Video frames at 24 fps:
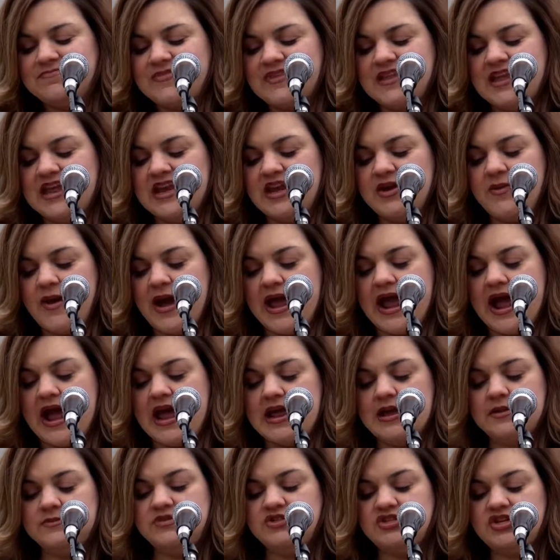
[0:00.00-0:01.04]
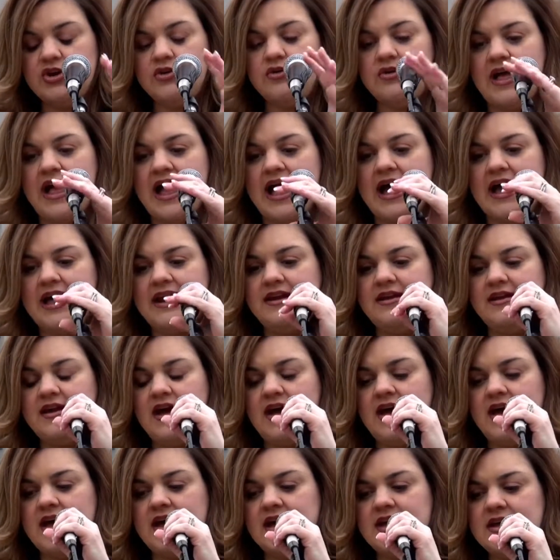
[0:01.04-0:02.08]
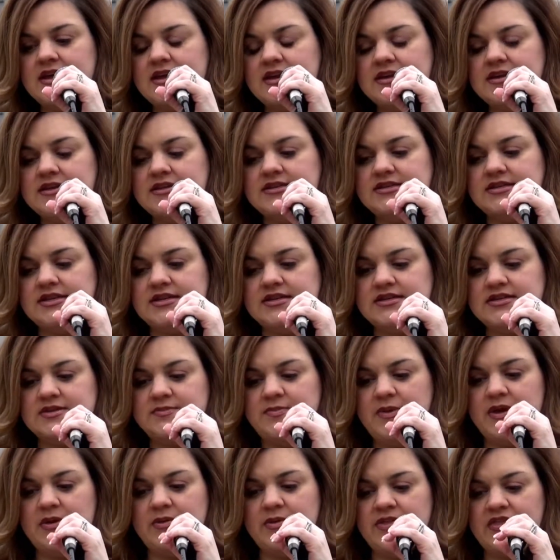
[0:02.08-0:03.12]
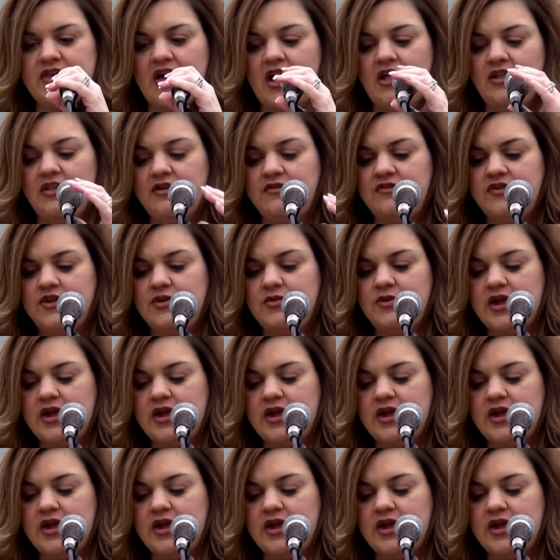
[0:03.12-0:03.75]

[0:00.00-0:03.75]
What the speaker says: Anyway, I am so glad to be with all of you